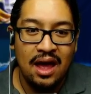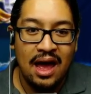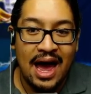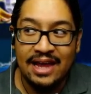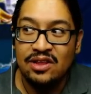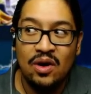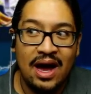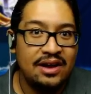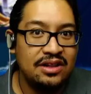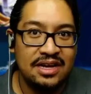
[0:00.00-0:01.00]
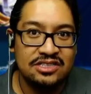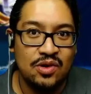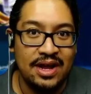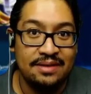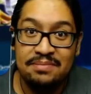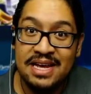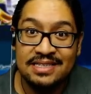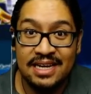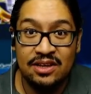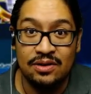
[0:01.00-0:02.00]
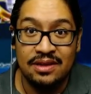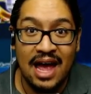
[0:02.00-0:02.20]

I know how to Lux grind because I don't.